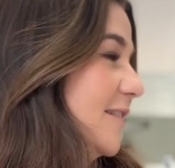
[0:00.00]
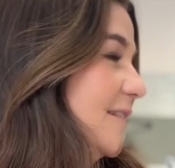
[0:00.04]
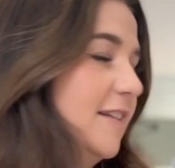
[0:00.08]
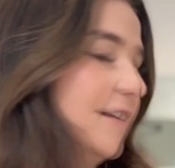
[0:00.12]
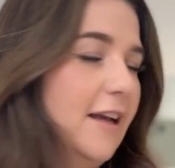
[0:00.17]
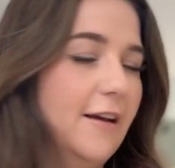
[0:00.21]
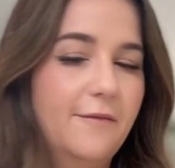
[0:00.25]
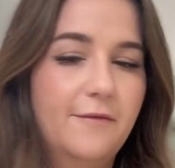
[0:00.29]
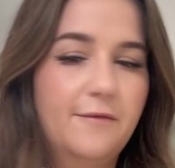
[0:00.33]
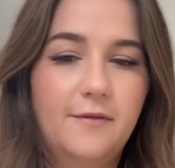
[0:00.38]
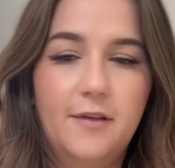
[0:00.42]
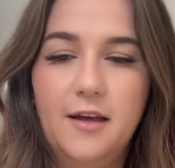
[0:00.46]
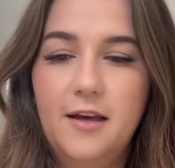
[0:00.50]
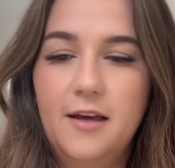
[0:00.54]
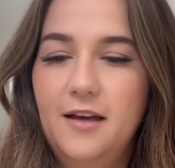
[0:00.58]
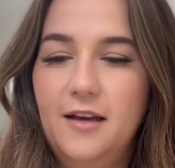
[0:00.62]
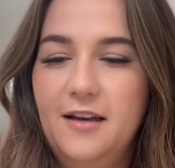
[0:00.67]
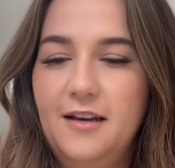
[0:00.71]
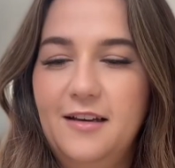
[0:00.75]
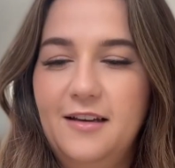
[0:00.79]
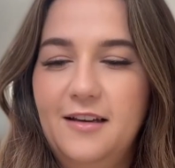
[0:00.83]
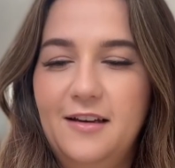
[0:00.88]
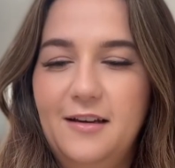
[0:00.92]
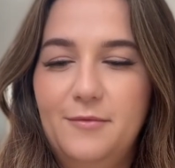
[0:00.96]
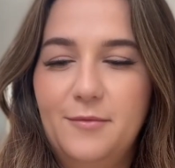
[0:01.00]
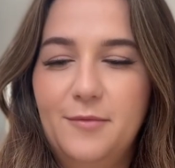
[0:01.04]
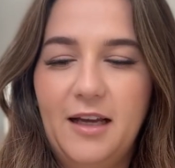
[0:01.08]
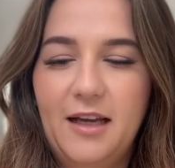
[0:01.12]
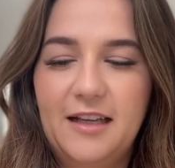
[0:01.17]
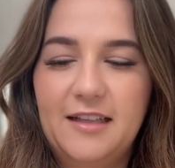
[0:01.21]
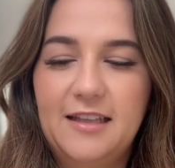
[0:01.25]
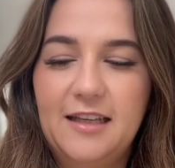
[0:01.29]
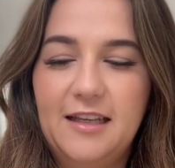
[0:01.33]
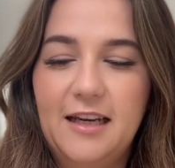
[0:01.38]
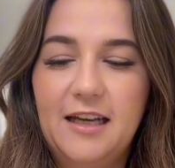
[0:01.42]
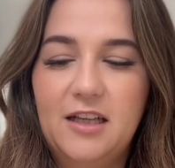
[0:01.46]
Yeah, like
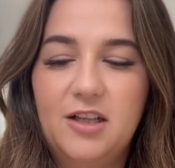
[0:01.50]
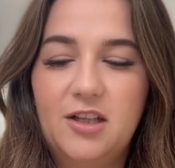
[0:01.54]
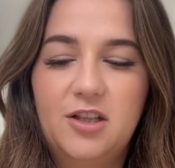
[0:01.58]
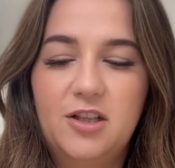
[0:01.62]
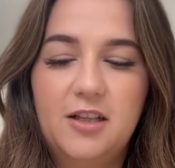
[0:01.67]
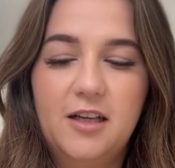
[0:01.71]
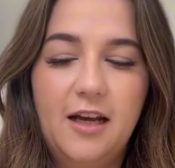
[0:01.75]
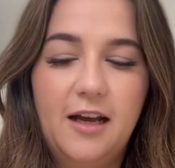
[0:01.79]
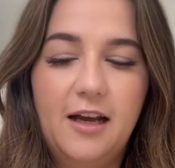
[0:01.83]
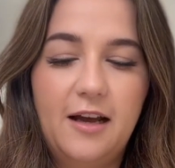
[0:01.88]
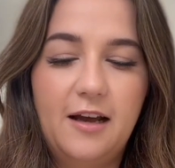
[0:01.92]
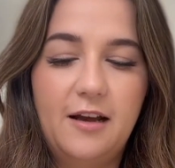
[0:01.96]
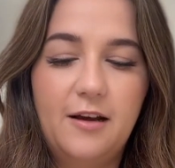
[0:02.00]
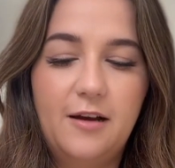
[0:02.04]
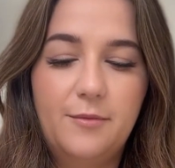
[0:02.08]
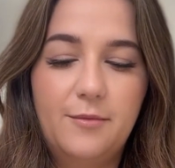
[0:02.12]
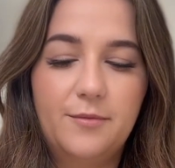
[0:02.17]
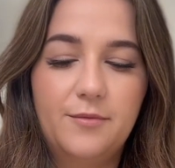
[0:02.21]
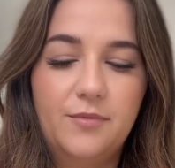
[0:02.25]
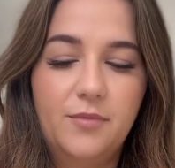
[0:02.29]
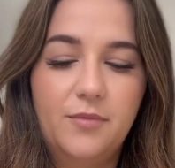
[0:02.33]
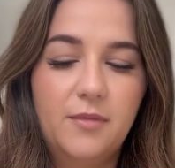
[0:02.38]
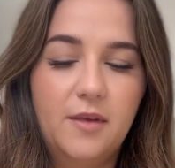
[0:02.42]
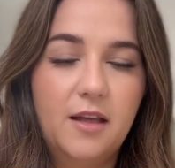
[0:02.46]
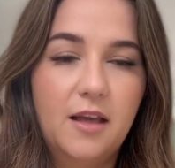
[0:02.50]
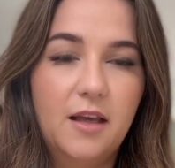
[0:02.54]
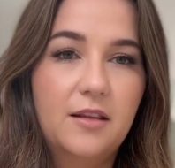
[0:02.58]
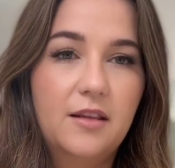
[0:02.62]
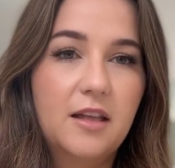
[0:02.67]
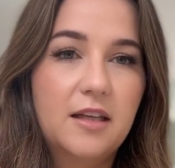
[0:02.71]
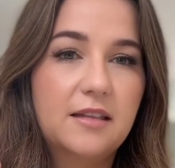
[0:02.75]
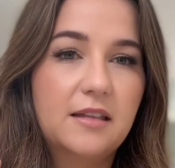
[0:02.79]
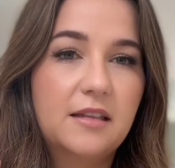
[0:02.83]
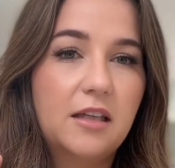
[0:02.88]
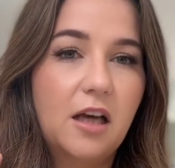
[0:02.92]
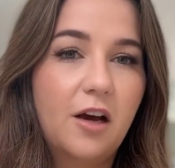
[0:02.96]
it's an inch.
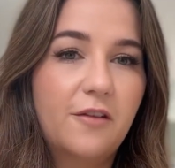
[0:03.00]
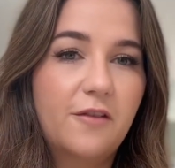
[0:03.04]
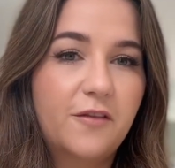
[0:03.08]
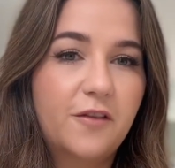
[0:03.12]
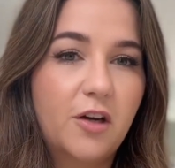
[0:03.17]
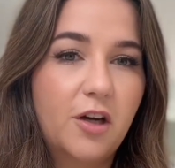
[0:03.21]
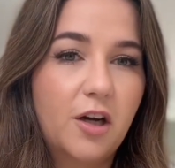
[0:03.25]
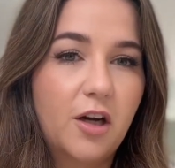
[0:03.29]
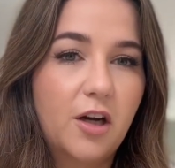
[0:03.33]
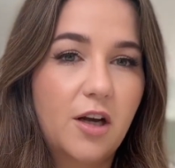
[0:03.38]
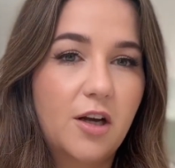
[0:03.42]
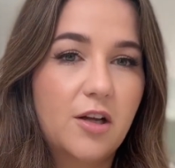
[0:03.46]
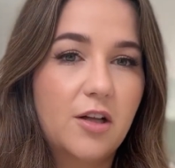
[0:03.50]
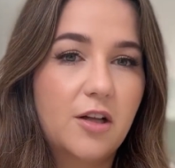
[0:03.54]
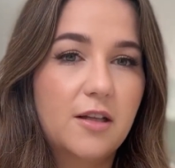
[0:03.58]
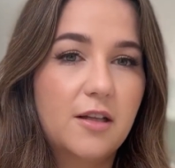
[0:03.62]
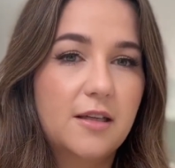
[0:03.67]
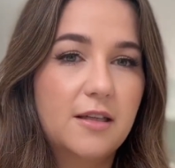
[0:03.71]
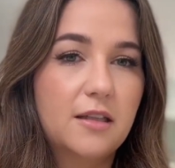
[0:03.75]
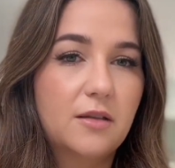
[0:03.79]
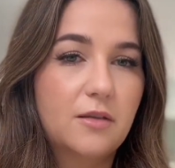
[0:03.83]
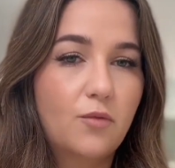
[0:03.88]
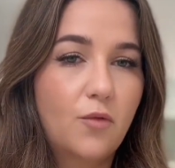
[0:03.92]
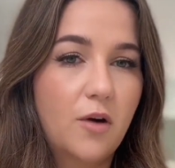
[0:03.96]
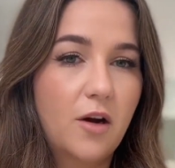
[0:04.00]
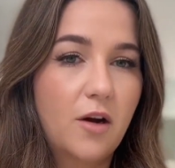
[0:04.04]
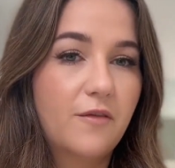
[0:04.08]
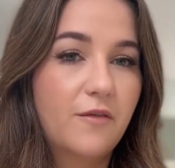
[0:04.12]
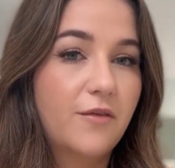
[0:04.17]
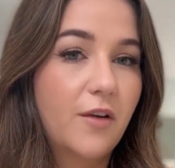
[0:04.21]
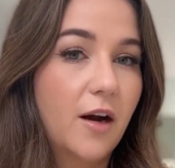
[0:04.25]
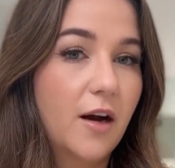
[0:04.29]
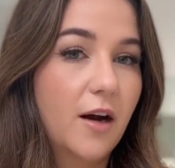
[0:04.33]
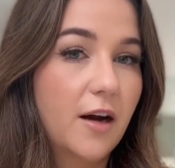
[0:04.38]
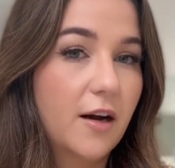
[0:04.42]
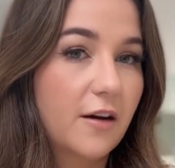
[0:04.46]
The Soft Curl is one of
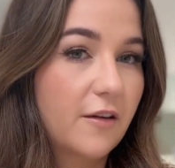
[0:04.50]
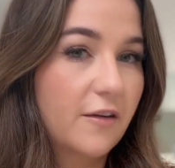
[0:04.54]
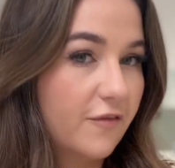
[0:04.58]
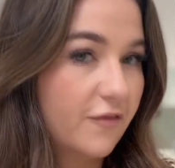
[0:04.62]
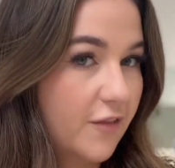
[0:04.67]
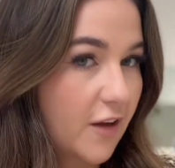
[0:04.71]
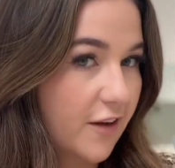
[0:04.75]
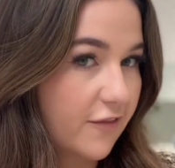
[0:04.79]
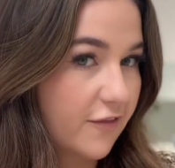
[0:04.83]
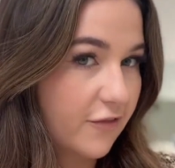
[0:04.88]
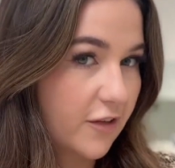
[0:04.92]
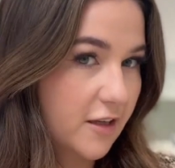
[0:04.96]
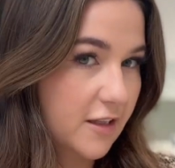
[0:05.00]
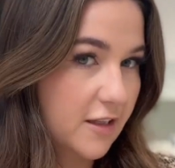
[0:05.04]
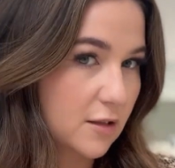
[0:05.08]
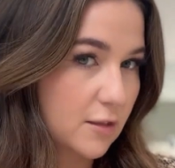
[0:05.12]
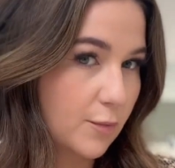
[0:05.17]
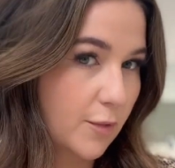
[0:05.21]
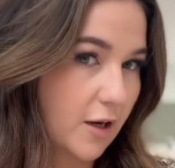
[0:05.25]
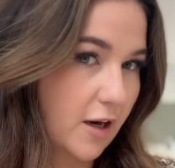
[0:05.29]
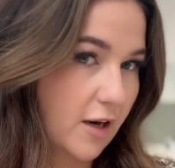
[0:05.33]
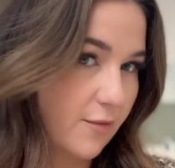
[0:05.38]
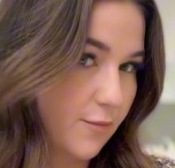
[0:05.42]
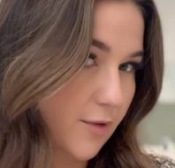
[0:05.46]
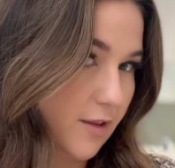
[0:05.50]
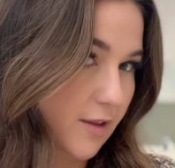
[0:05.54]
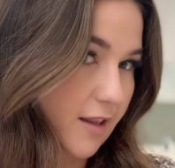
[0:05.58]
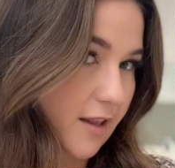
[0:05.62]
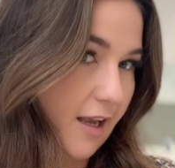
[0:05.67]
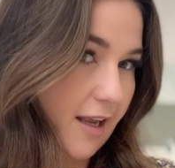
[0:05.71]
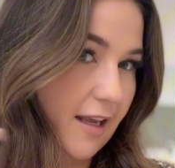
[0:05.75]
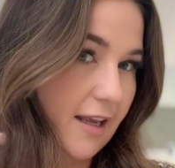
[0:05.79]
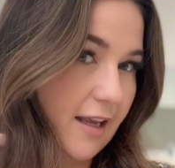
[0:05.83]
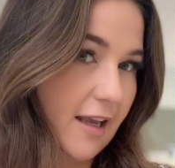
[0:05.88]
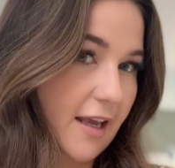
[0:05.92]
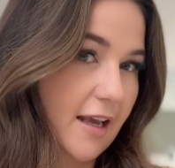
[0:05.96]
our favorites, but I've been
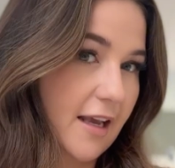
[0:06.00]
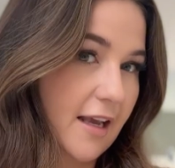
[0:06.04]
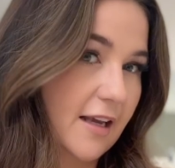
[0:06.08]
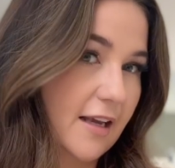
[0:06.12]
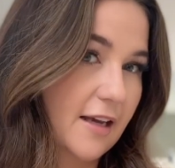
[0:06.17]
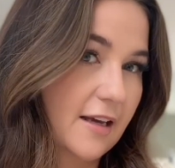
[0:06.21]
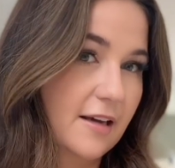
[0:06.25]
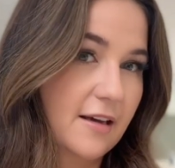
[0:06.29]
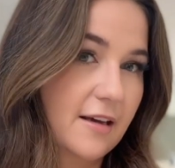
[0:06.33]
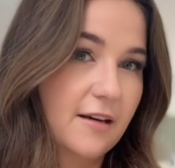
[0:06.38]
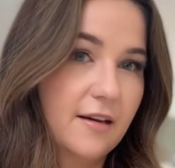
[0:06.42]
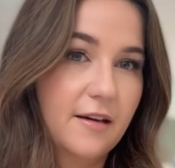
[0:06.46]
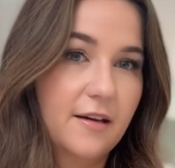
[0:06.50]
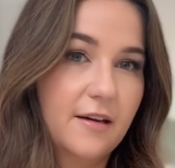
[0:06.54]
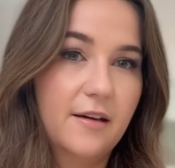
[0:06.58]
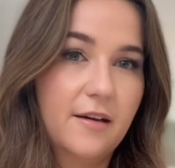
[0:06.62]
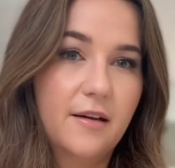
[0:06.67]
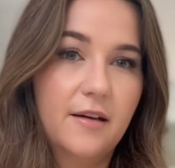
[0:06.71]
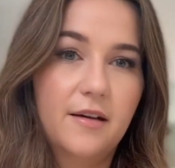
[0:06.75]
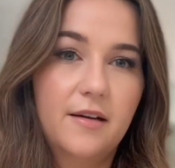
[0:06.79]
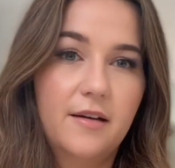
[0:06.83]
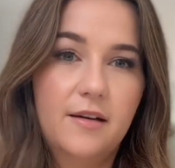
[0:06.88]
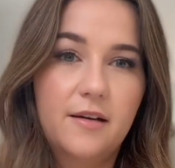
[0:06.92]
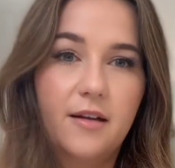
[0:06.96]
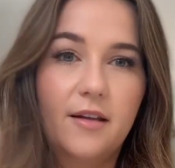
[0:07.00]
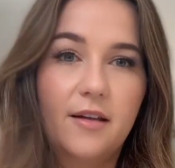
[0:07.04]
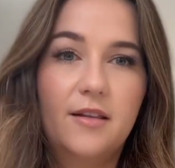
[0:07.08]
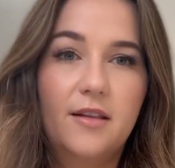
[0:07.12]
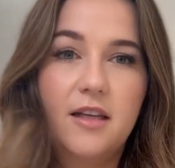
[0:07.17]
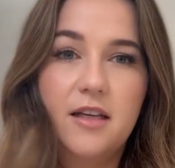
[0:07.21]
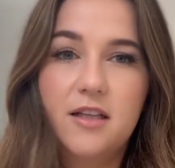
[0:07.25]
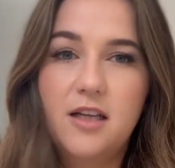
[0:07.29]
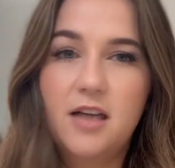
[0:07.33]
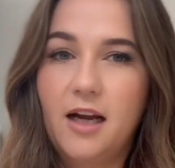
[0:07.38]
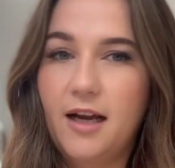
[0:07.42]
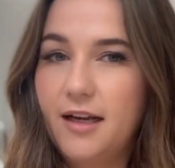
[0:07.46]
liking
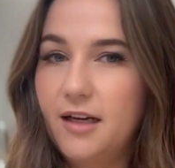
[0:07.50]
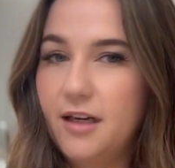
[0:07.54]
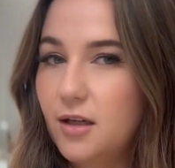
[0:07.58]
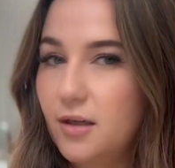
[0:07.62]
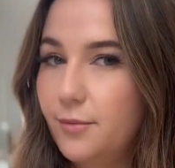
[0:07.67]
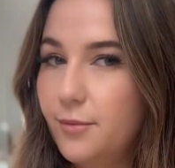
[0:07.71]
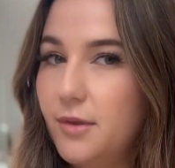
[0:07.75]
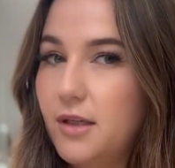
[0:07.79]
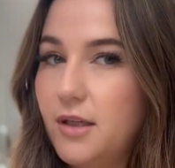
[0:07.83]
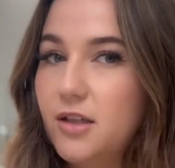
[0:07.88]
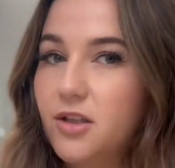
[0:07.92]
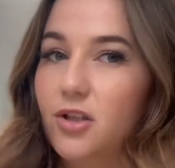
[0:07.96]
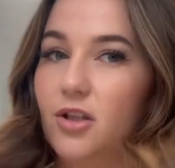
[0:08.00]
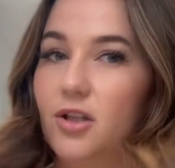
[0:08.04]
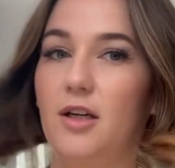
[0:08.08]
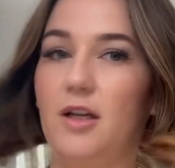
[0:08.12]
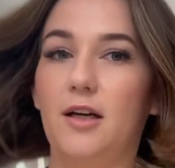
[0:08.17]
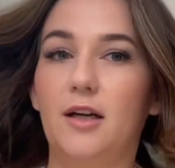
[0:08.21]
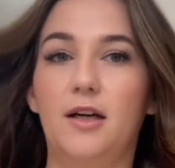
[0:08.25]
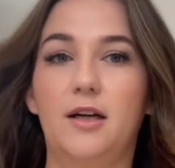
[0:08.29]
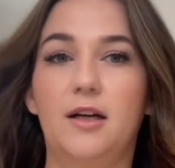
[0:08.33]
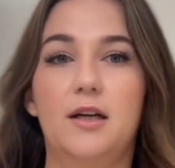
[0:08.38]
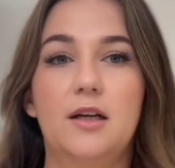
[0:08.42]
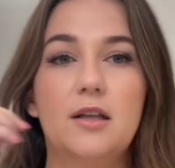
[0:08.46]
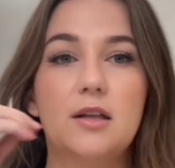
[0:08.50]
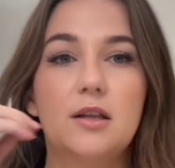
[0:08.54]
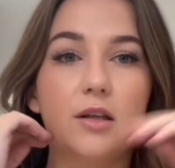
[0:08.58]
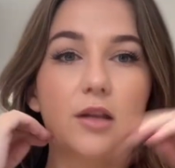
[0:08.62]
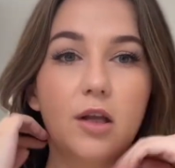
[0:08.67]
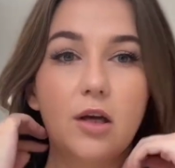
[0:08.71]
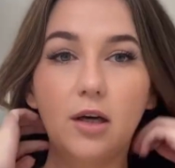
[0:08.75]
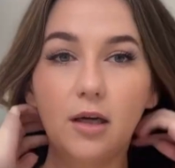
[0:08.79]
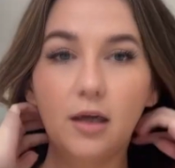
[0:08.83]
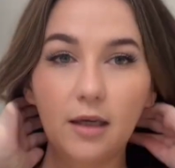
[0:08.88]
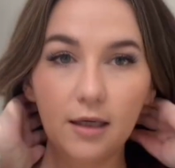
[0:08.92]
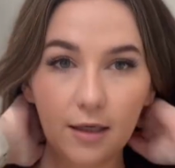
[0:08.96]
the tighter, beachier
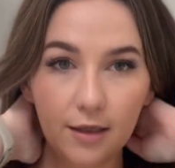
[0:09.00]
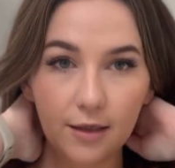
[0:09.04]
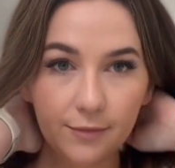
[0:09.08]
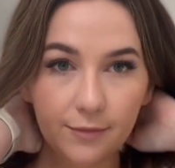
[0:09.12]
look.